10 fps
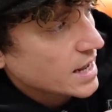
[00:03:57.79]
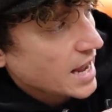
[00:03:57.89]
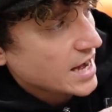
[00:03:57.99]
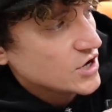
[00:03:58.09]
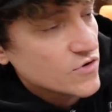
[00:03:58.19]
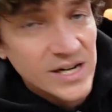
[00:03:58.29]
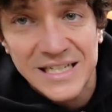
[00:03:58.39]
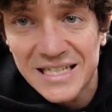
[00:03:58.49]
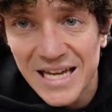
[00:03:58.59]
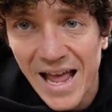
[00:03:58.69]
And you can
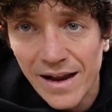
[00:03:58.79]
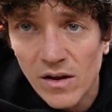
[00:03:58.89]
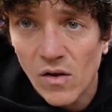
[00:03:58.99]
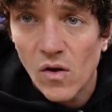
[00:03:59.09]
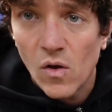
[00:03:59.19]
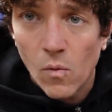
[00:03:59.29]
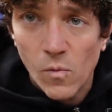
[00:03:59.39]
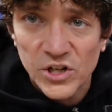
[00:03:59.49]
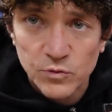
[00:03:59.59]
set which